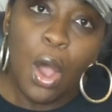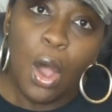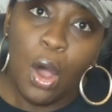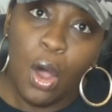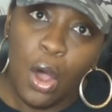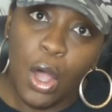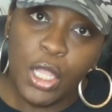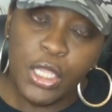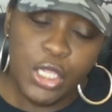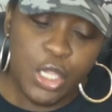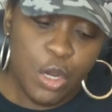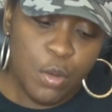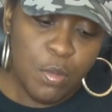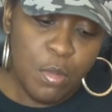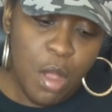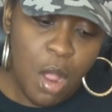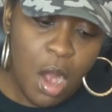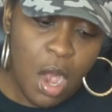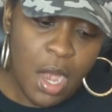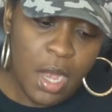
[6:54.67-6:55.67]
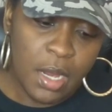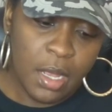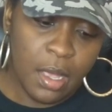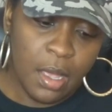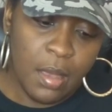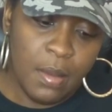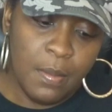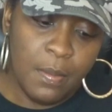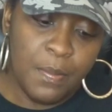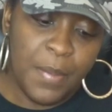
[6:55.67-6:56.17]
On Your
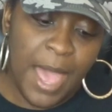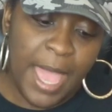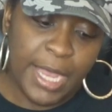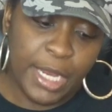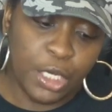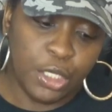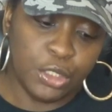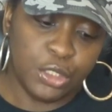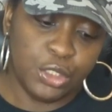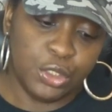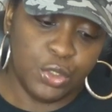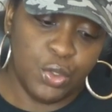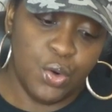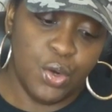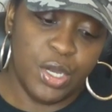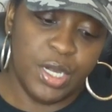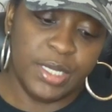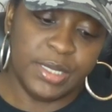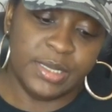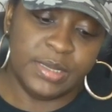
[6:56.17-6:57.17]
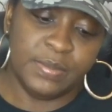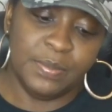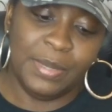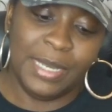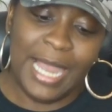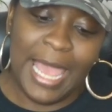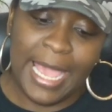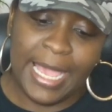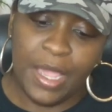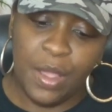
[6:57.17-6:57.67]
Mark biker shorts,
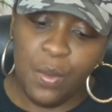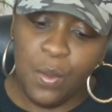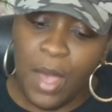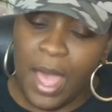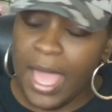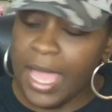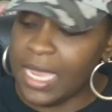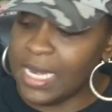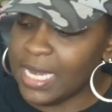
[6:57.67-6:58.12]
black and white.